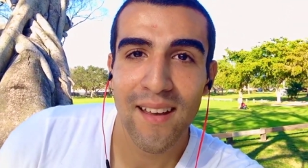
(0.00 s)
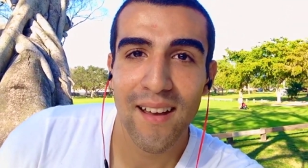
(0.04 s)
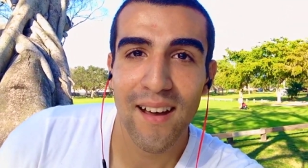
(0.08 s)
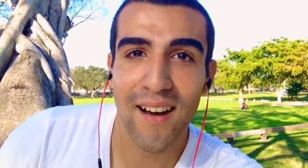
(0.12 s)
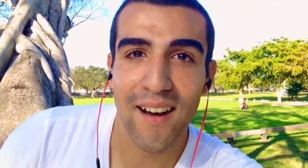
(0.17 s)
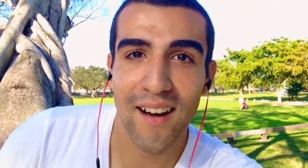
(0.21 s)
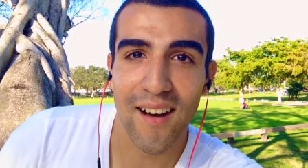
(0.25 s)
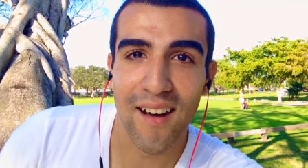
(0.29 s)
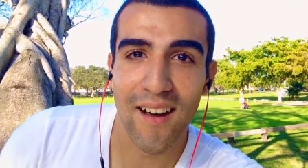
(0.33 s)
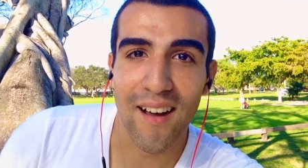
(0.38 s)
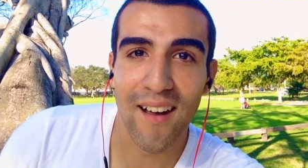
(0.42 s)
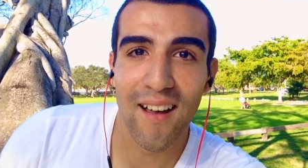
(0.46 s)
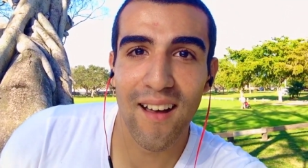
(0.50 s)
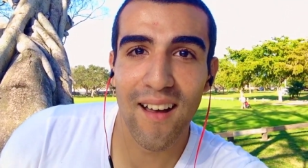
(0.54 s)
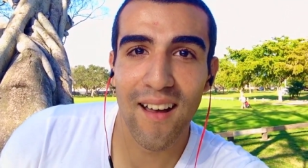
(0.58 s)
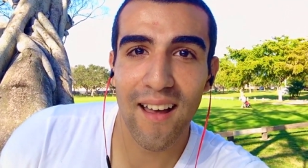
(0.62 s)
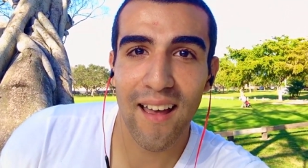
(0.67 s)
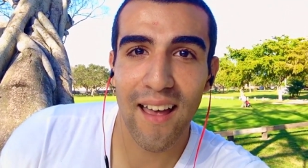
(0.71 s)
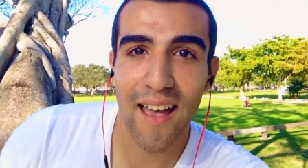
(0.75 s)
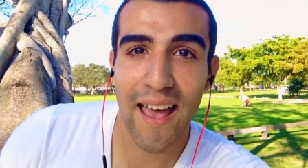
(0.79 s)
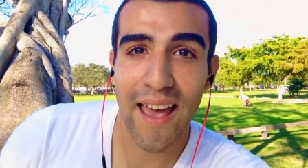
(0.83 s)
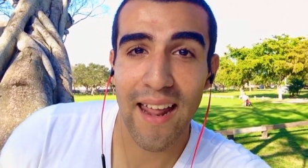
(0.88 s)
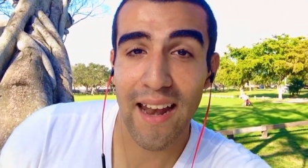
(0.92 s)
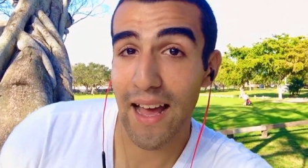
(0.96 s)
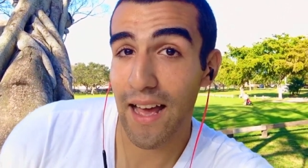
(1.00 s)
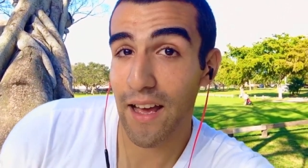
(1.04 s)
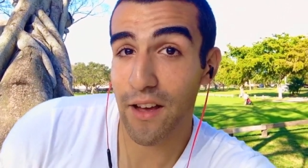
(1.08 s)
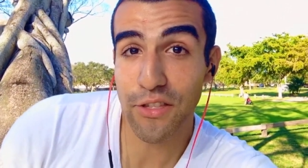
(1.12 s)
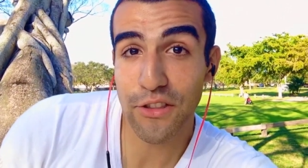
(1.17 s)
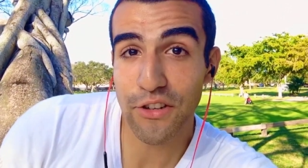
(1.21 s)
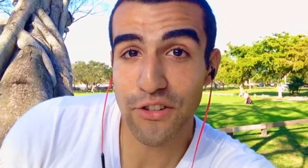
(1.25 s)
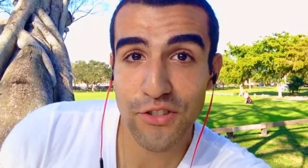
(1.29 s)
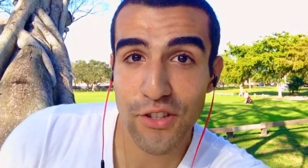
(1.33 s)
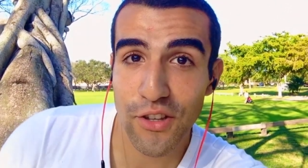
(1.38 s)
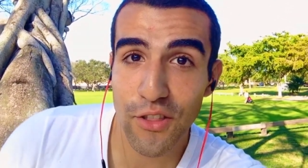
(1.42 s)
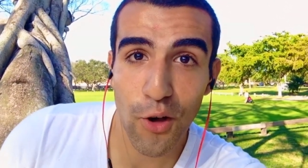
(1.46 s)
Uh, and I
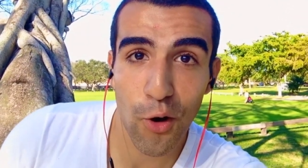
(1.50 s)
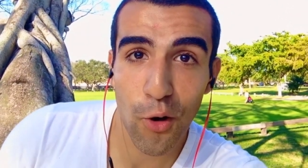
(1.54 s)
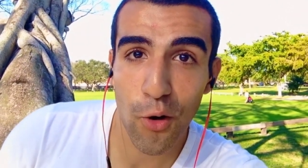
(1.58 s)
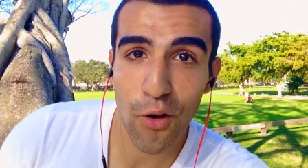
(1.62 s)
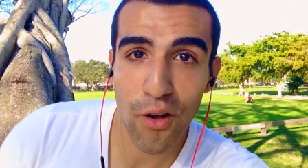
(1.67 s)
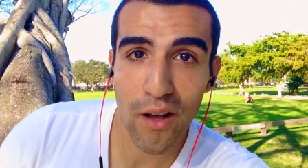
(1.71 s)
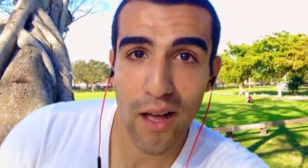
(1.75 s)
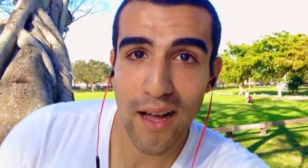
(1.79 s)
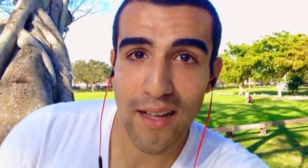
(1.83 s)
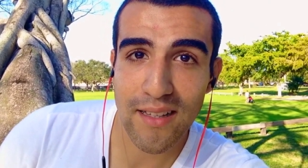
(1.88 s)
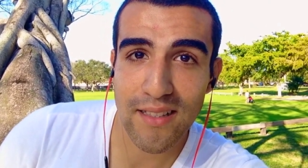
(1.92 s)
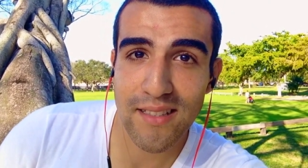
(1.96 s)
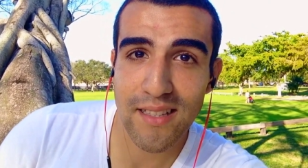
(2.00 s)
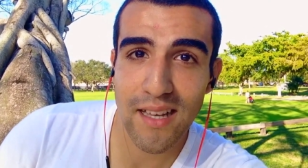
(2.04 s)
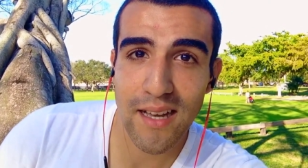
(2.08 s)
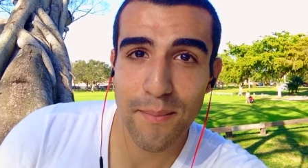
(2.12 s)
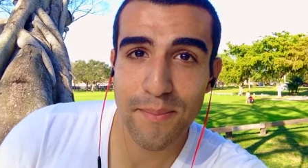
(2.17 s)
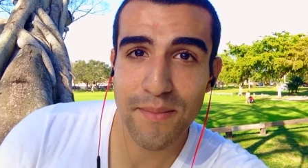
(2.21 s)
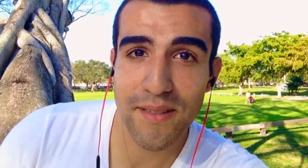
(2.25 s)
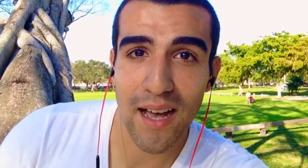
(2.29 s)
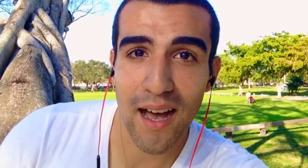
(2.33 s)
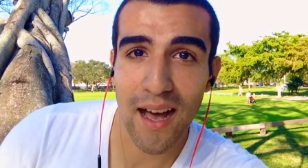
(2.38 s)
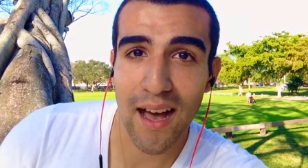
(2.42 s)
understood the whole concept.